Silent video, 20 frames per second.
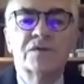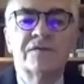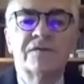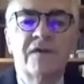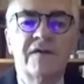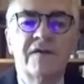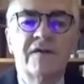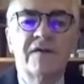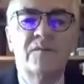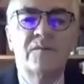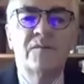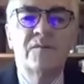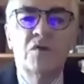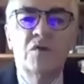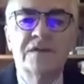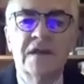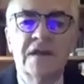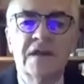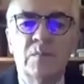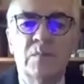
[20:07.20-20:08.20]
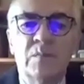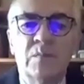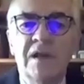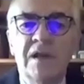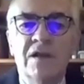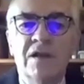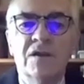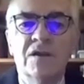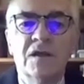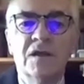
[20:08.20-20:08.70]
5.8
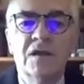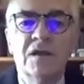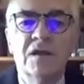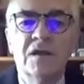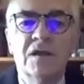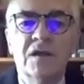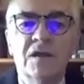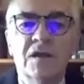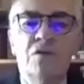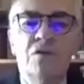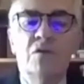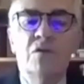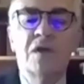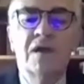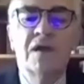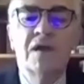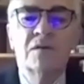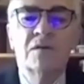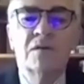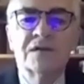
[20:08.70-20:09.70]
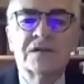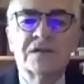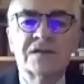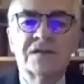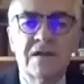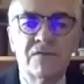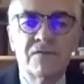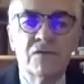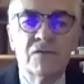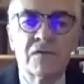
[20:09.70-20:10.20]
billion, and the UK was the
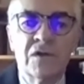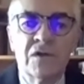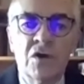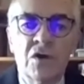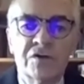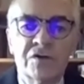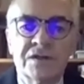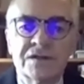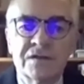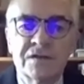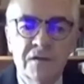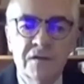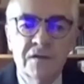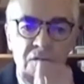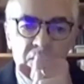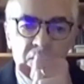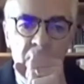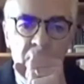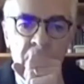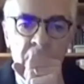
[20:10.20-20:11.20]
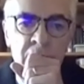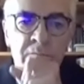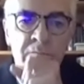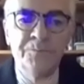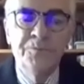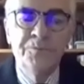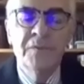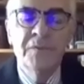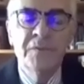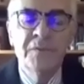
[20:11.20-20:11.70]
7th largest,
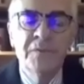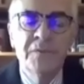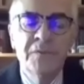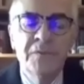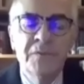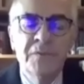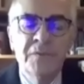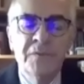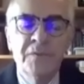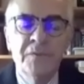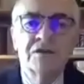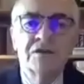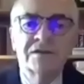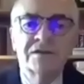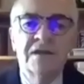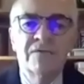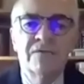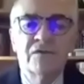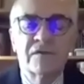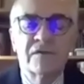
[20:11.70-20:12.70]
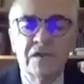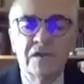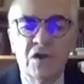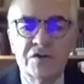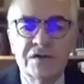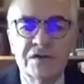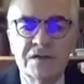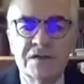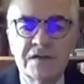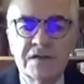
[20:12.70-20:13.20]
seventh
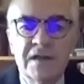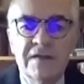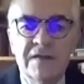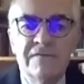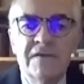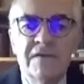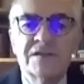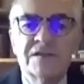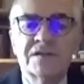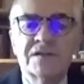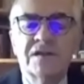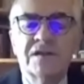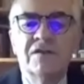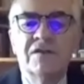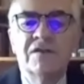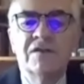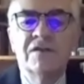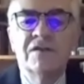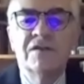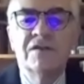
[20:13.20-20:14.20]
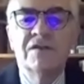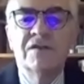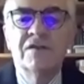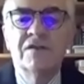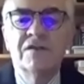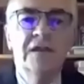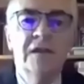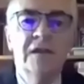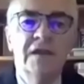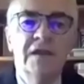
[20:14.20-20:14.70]
largest investor in Romania
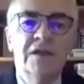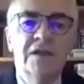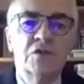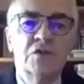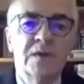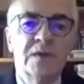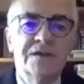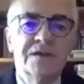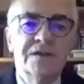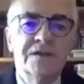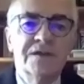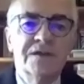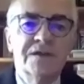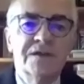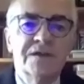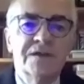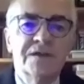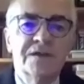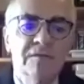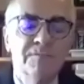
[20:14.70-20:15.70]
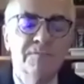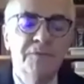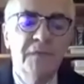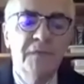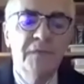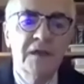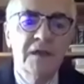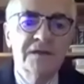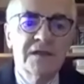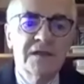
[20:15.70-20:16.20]
in 2019.
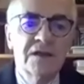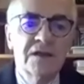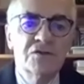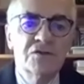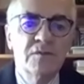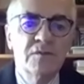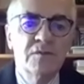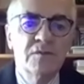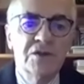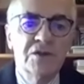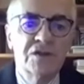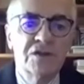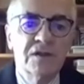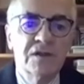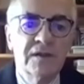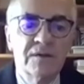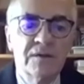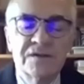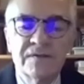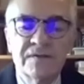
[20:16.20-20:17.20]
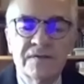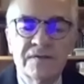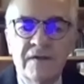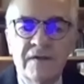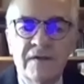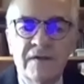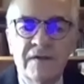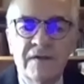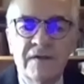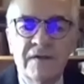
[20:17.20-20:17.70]
And as Andrew mentioned, there are some
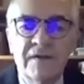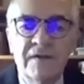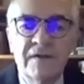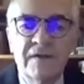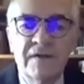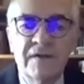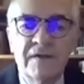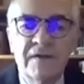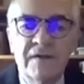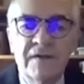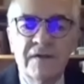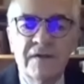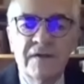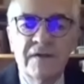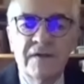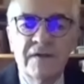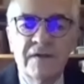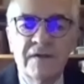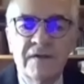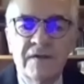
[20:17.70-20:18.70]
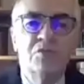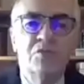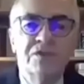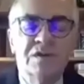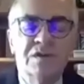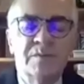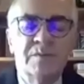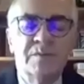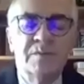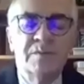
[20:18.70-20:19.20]
very significant
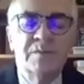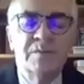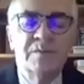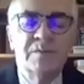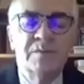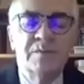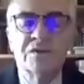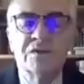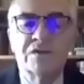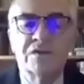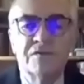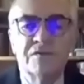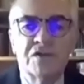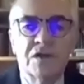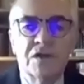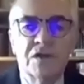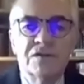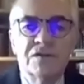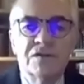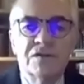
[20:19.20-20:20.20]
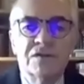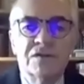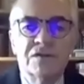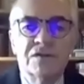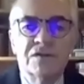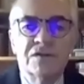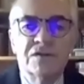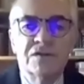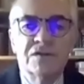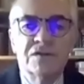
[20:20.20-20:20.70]
British businesses which have chosen
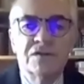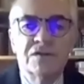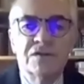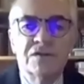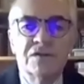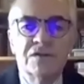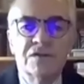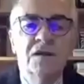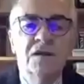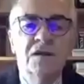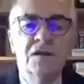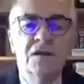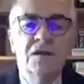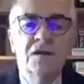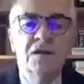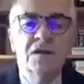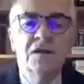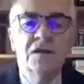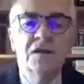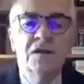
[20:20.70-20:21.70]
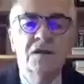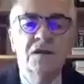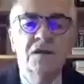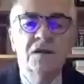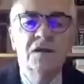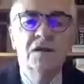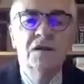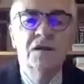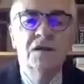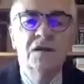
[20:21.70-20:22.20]
Romania for
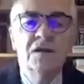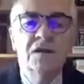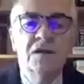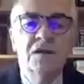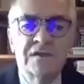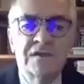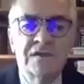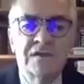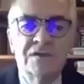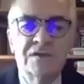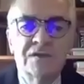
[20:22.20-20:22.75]
their investments.